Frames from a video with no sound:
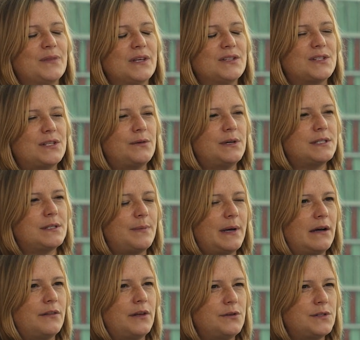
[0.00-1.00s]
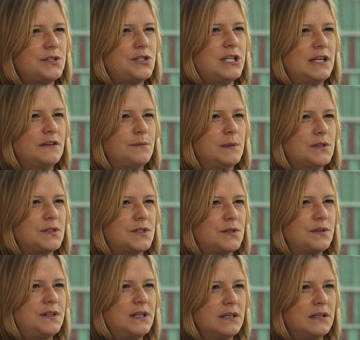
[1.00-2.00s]
So it's about those achievements. So
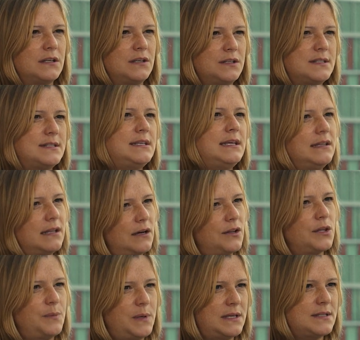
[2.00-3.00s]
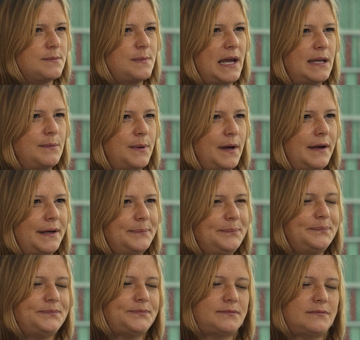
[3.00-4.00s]
I think you see that on the piece of paper,
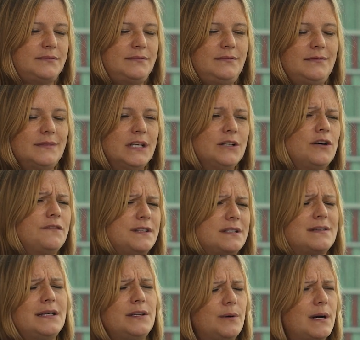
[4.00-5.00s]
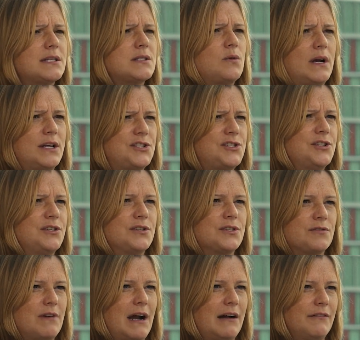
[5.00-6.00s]
and obviously you ask questions
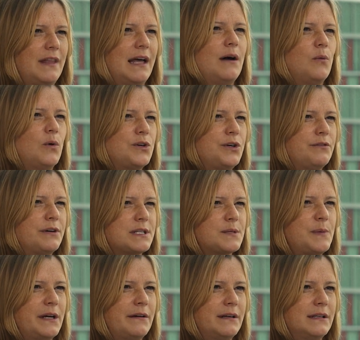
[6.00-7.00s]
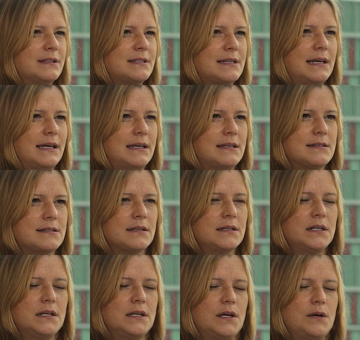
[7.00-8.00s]
around that, what your experience is,
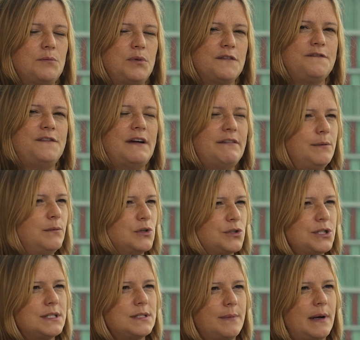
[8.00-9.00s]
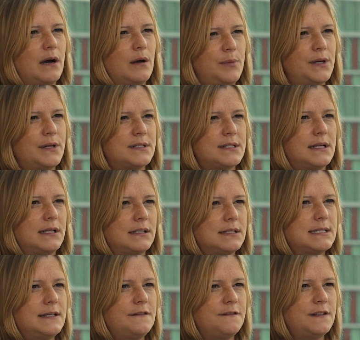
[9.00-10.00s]
but very much it's about a
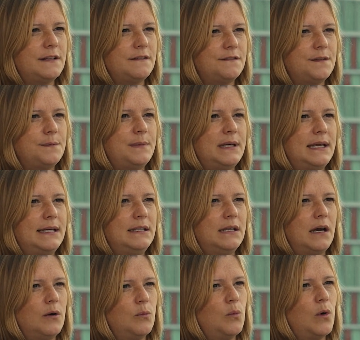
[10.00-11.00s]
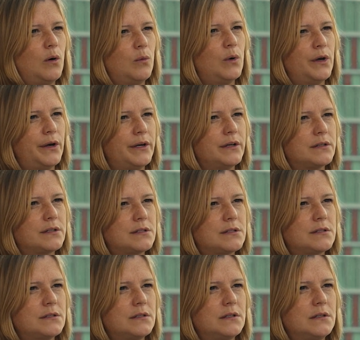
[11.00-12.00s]
personality fit for me and what
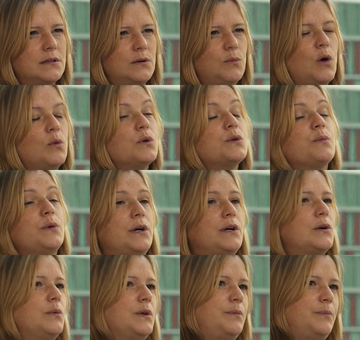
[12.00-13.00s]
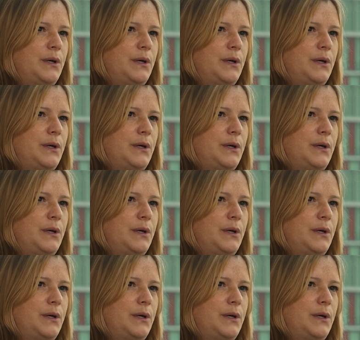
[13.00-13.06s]
would work with